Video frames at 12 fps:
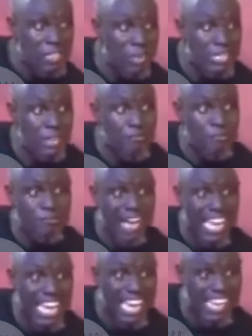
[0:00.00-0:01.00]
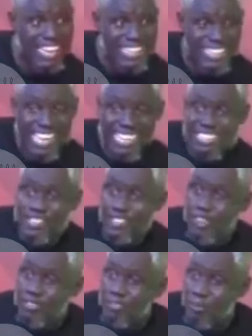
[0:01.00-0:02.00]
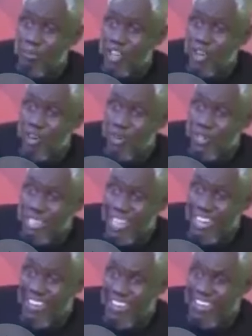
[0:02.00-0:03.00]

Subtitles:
it with a fire that is not from the altar.